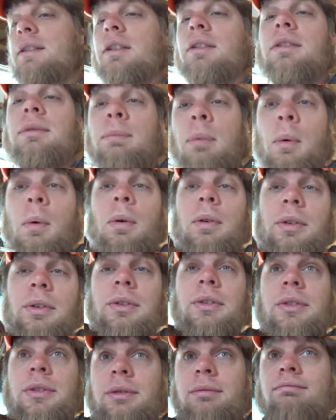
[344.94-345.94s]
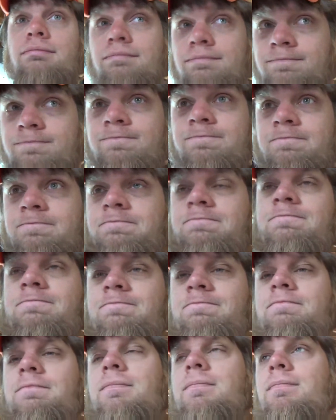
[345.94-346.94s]
the spores
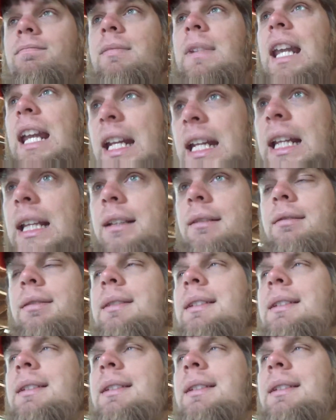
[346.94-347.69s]
in it.